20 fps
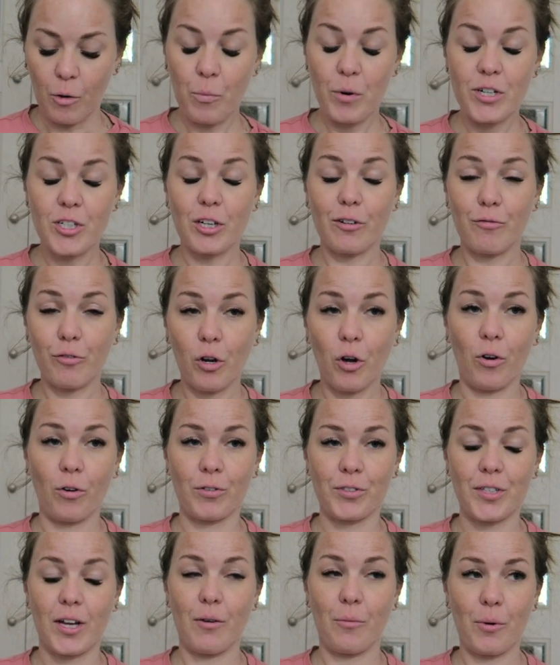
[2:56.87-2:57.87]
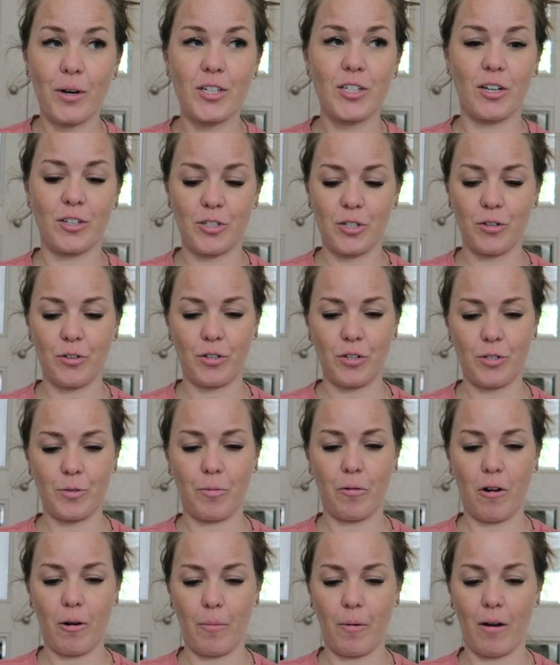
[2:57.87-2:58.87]
wish I took you to
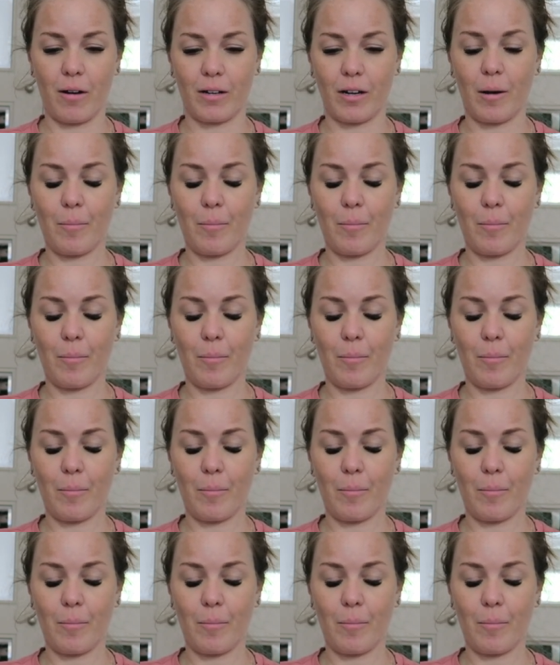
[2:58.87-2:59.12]
Primark.